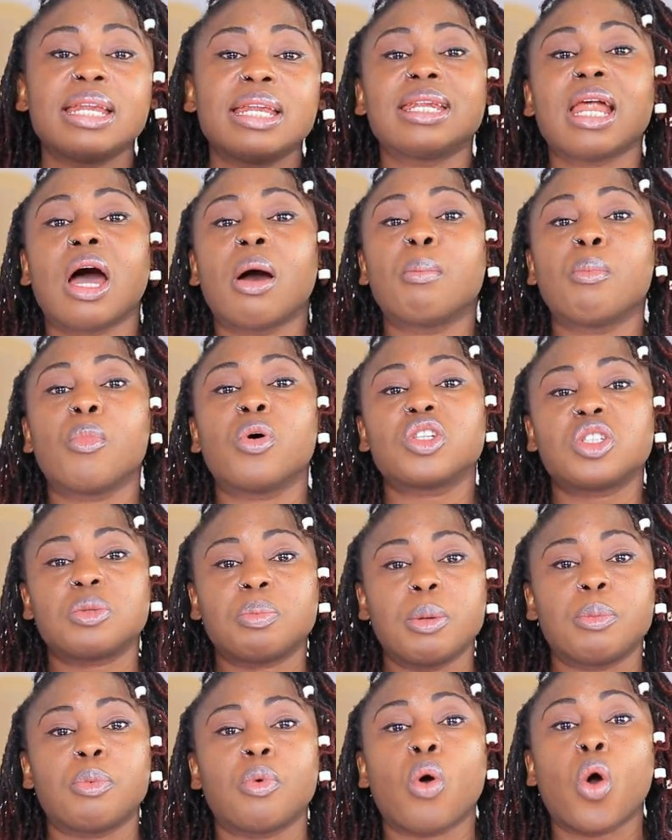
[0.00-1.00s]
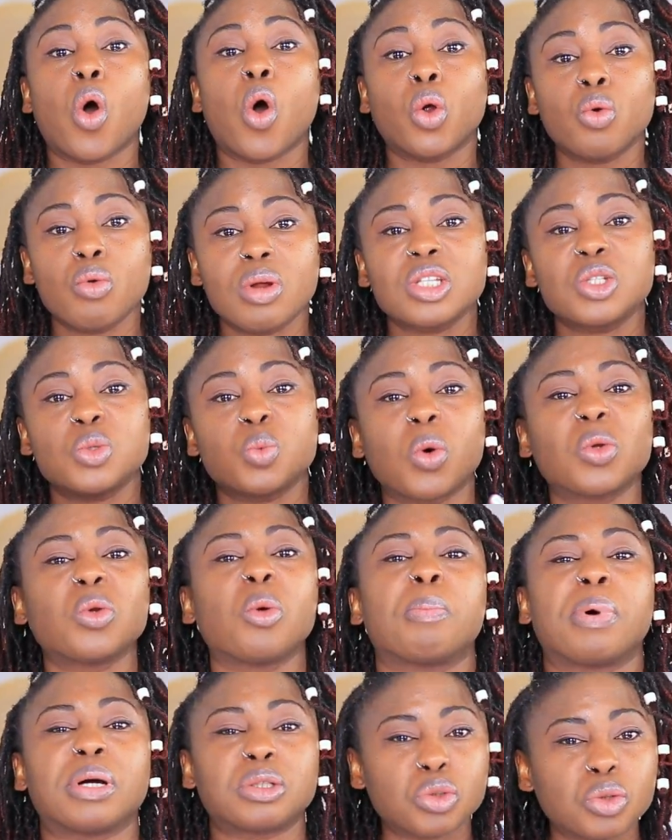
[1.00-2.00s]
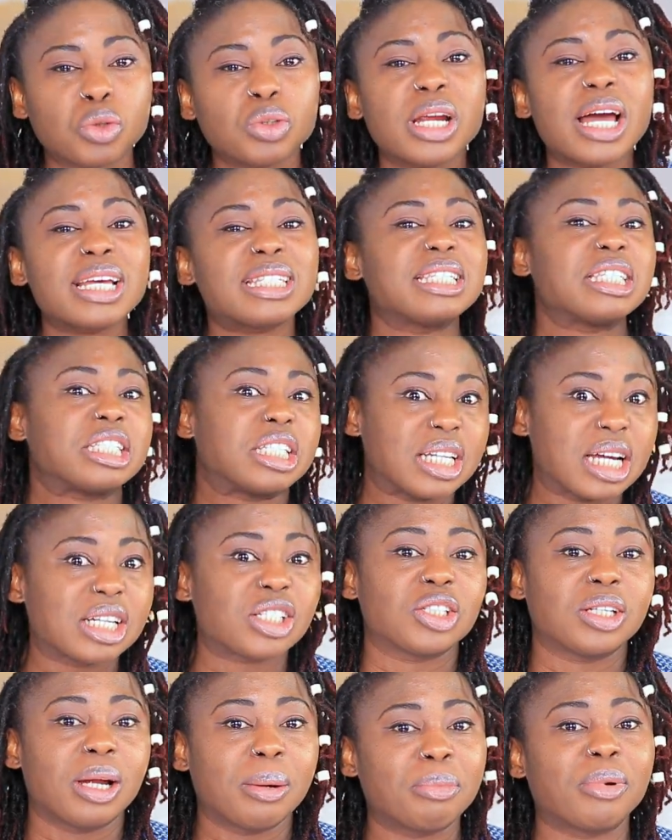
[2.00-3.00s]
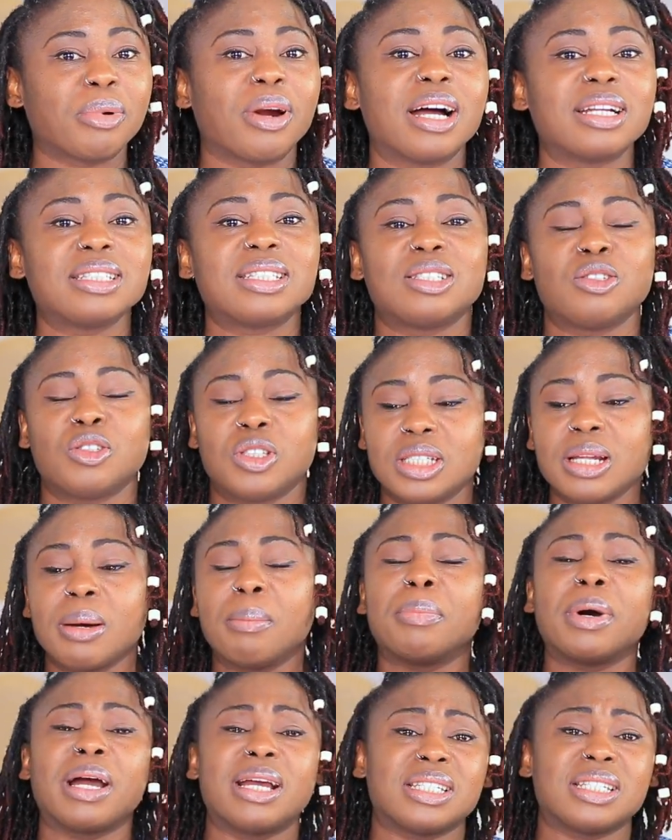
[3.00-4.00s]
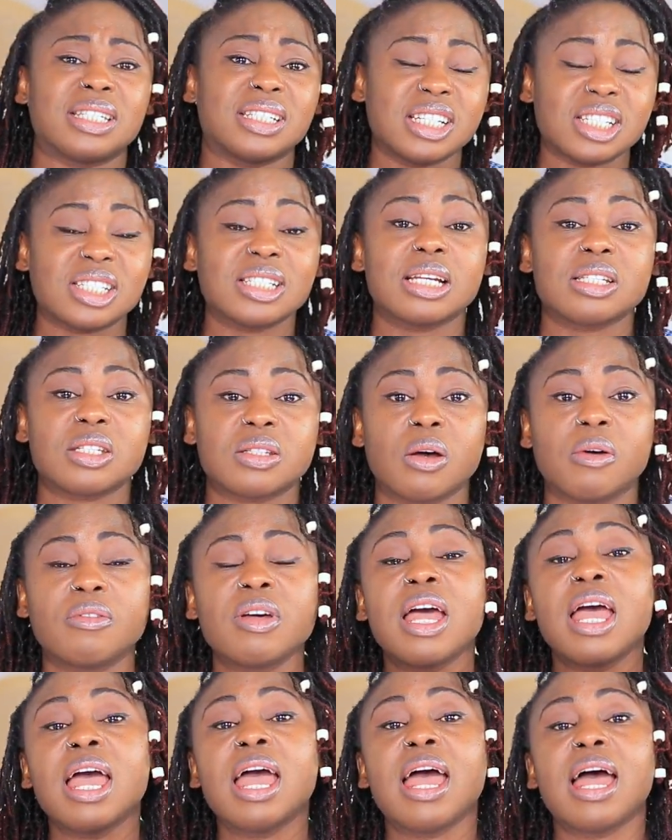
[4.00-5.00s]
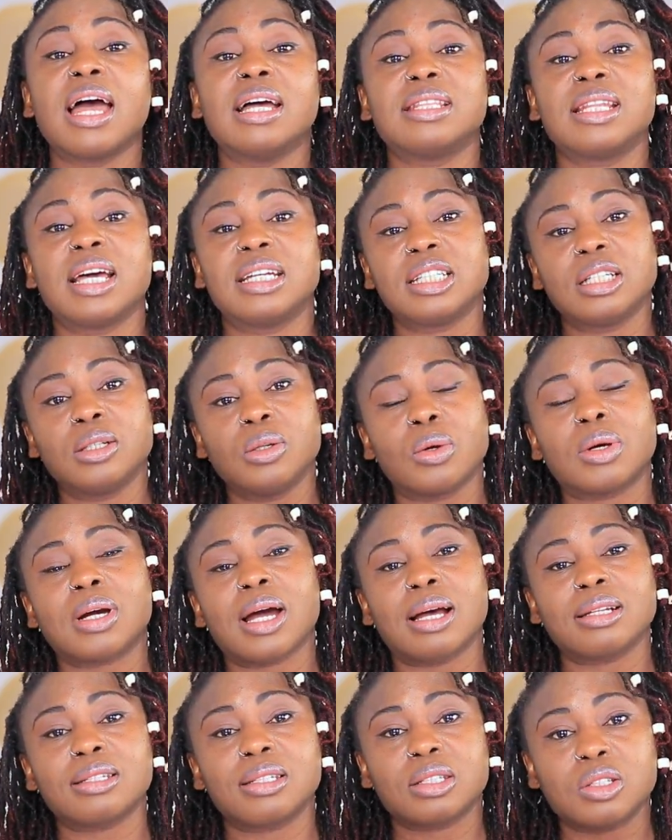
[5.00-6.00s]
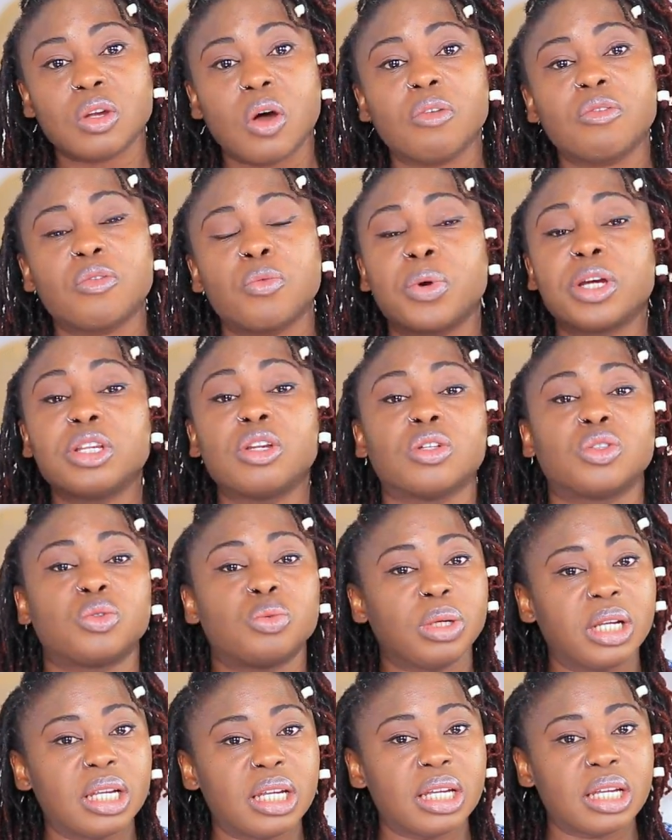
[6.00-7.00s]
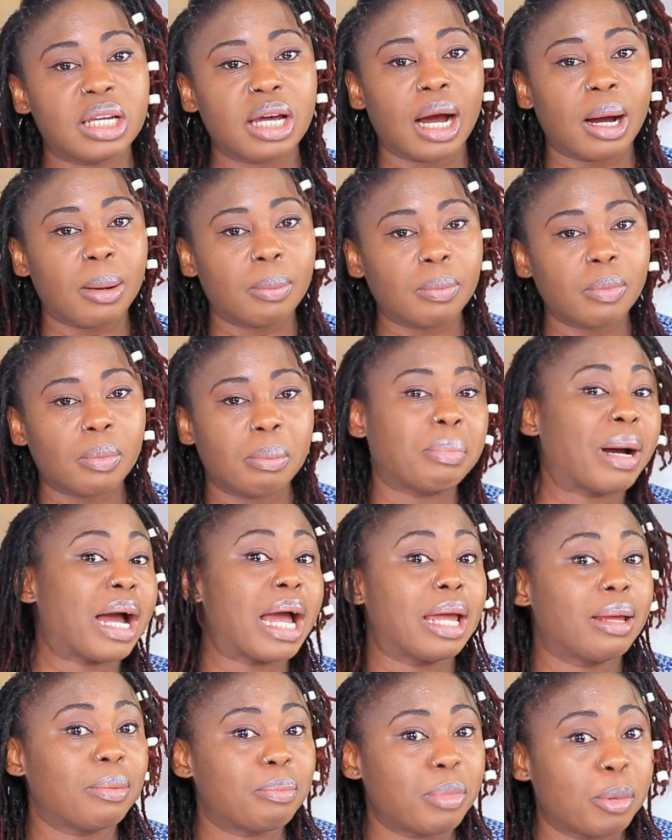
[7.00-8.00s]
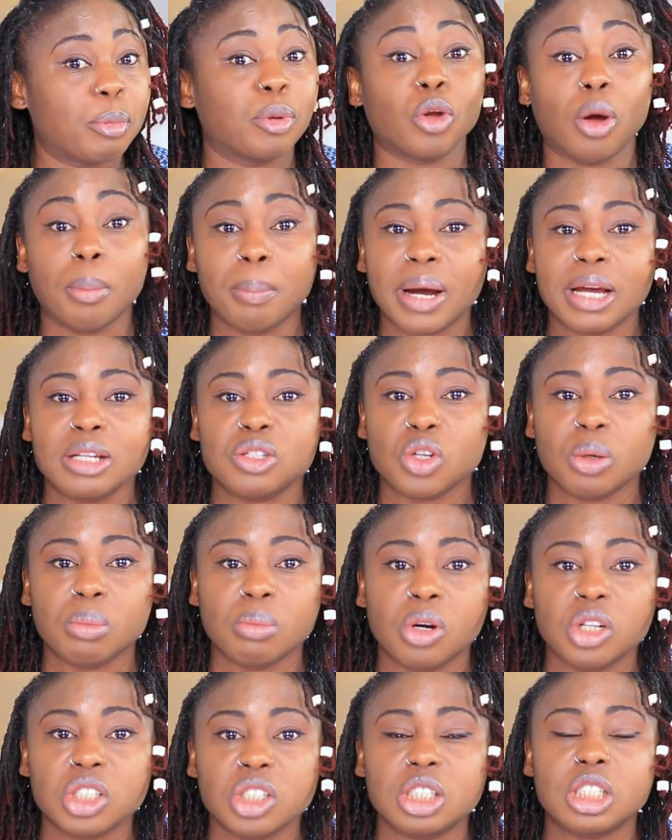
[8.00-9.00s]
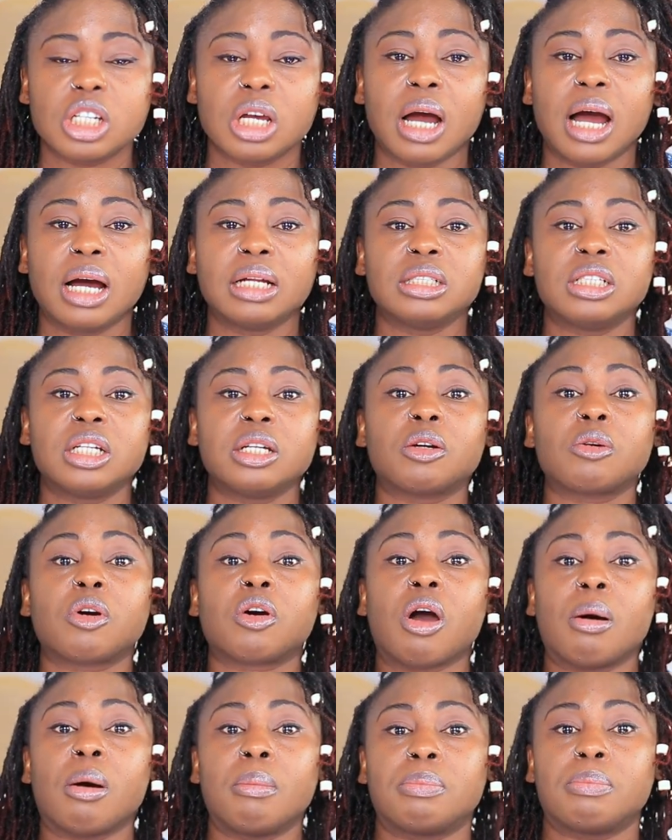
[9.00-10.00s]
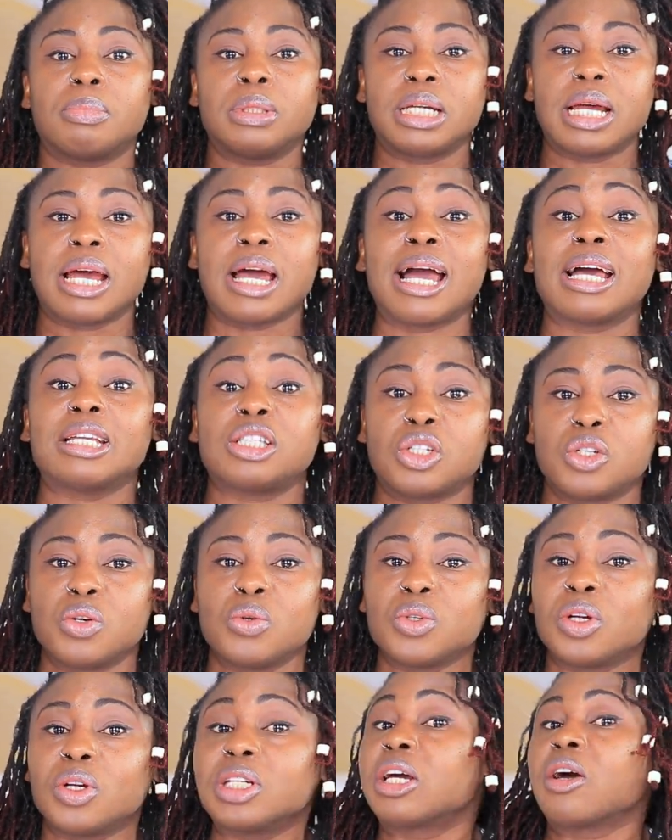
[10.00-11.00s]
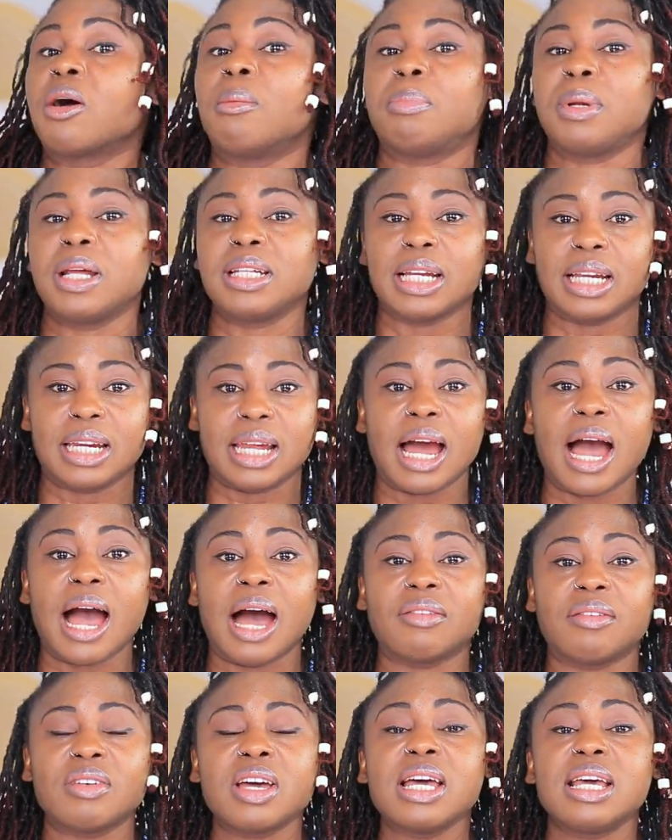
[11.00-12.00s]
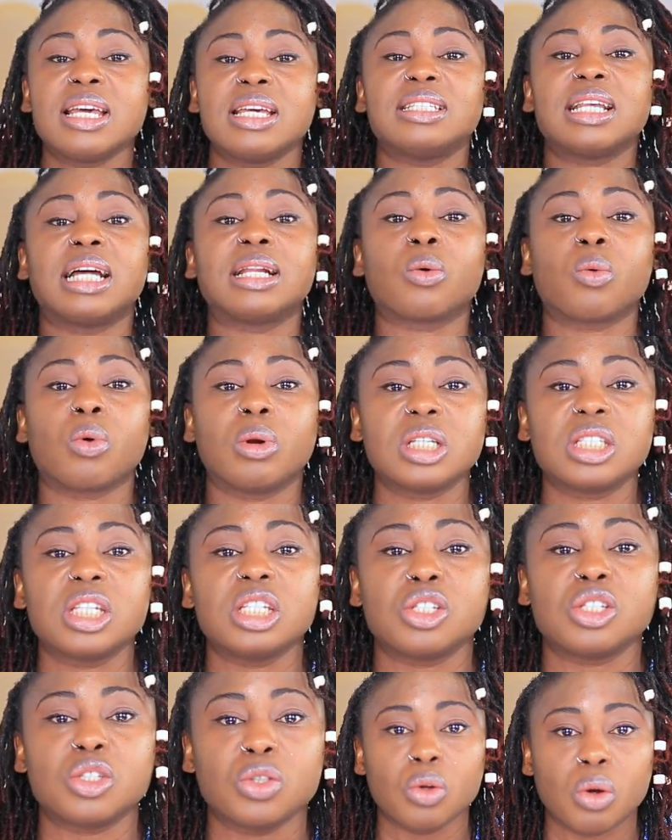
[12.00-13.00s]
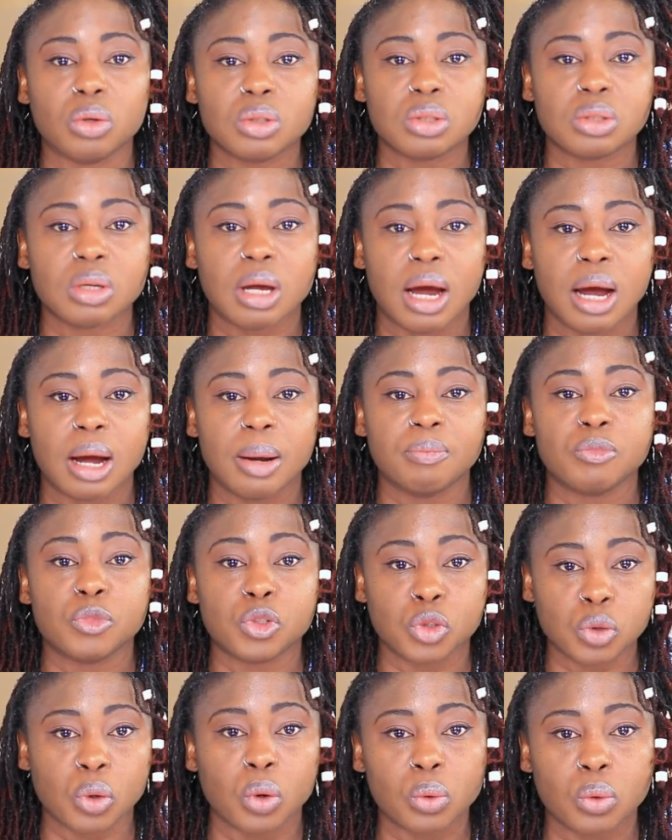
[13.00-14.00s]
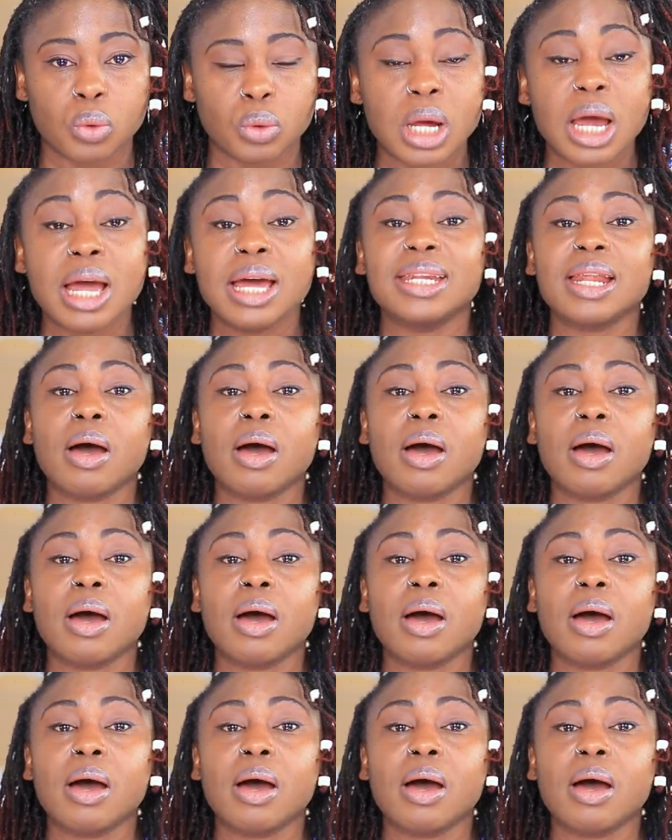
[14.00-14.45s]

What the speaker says: Now, most people always want to patronize international brands. You see them buy international stuff, and then the local stuff we don't really buy. People don't buy so much, and the excuse or the complaint that they have is that the quality not so good.